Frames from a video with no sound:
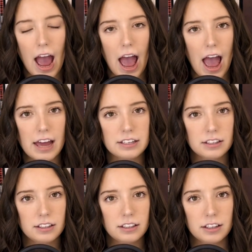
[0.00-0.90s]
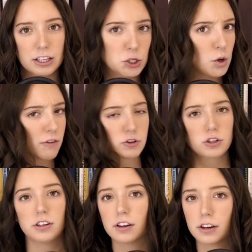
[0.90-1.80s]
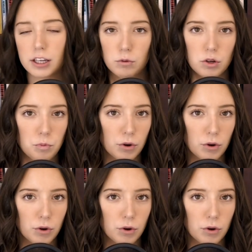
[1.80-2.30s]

And year after year, he would